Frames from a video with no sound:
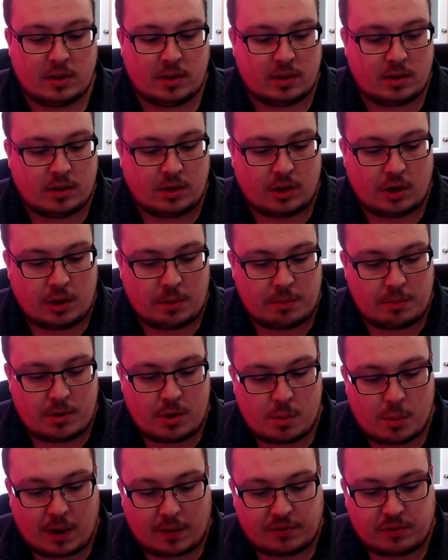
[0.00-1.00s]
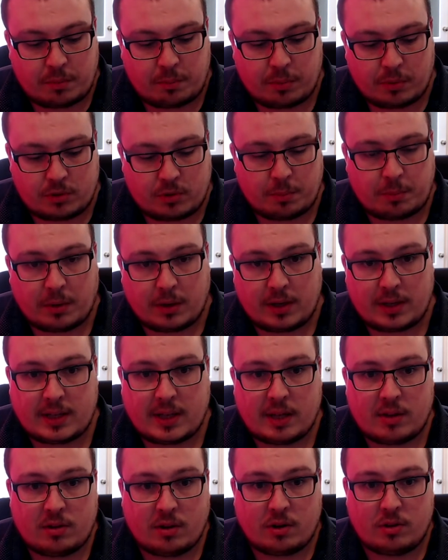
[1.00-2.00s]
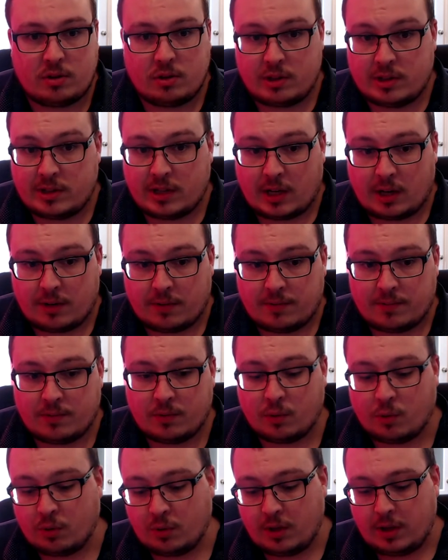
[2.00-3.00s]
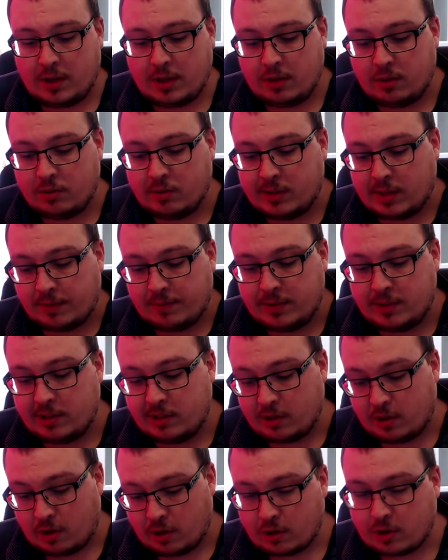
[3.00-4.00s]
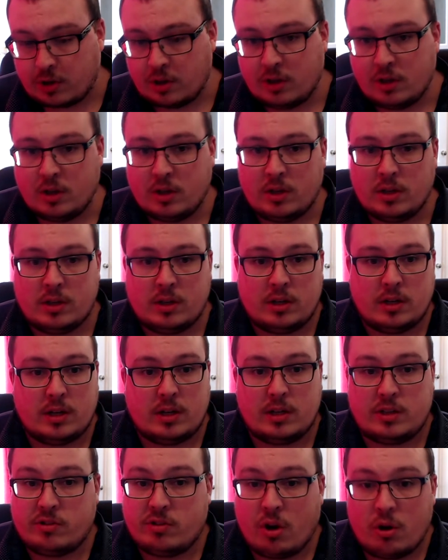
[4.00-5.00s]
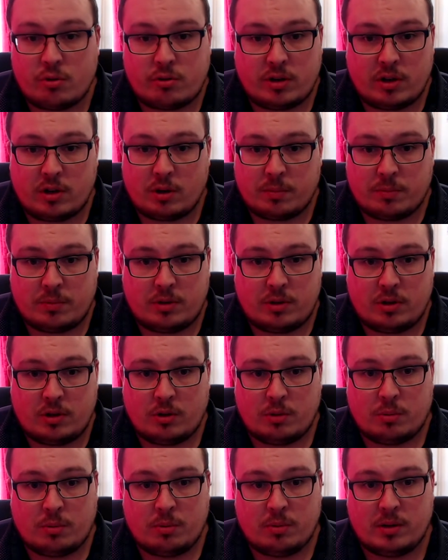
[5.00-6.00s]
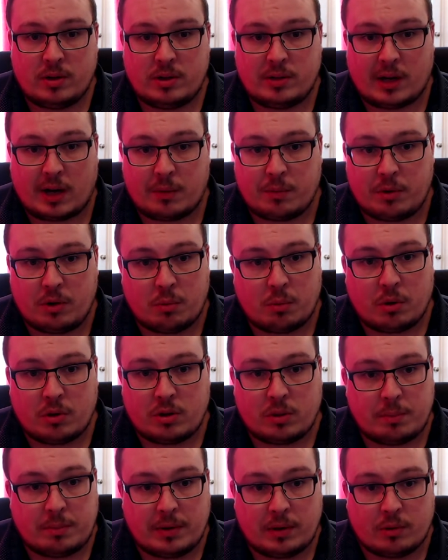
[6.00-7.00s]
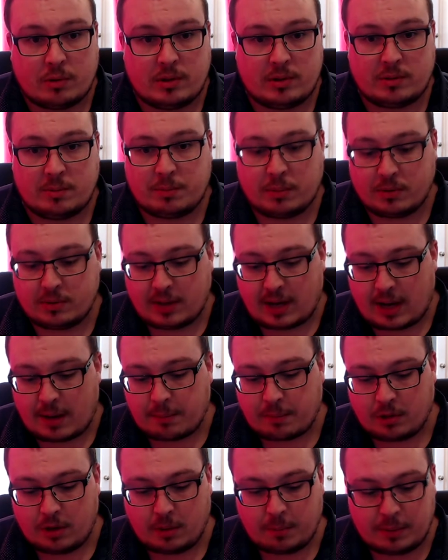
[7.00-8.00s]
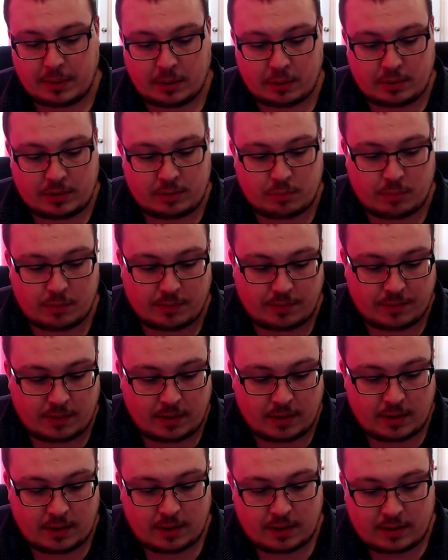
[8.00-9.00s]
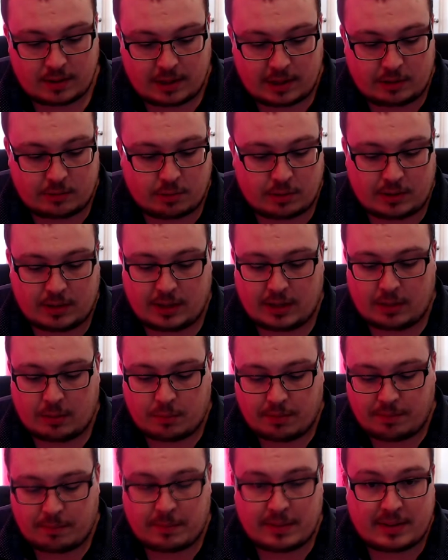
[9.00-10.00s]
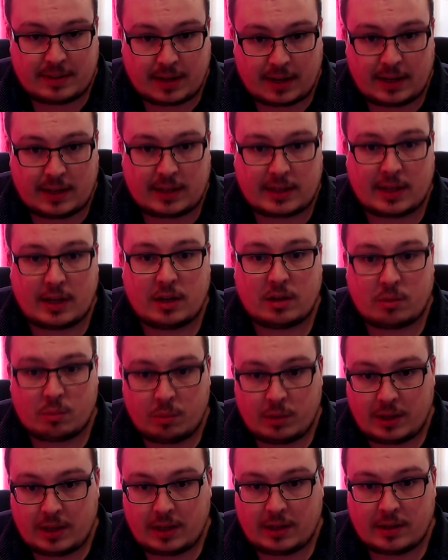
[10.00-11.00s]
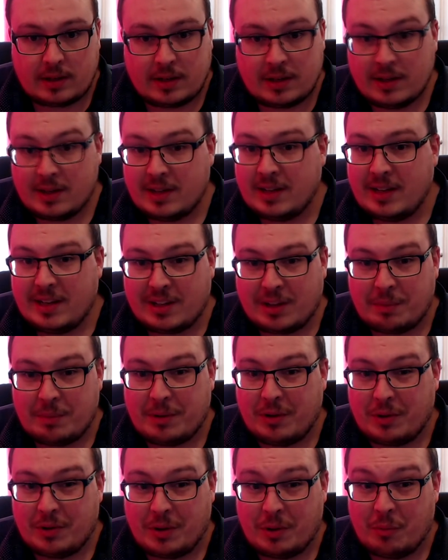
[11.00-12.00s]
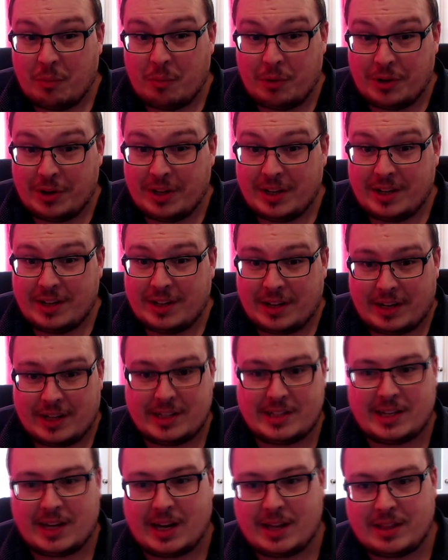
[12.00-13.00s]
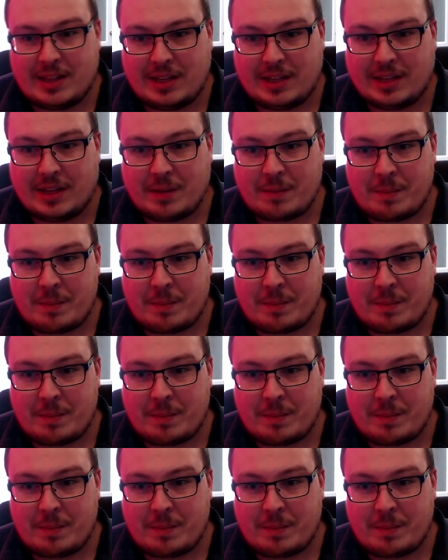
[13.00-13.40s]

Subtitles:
You have to put the body kit on yourself, or you can just have it stock. It's totally up to you. It's how you want to build it, but I'm going to build it with this one here with metallic green. It'll be looking really nice, I think.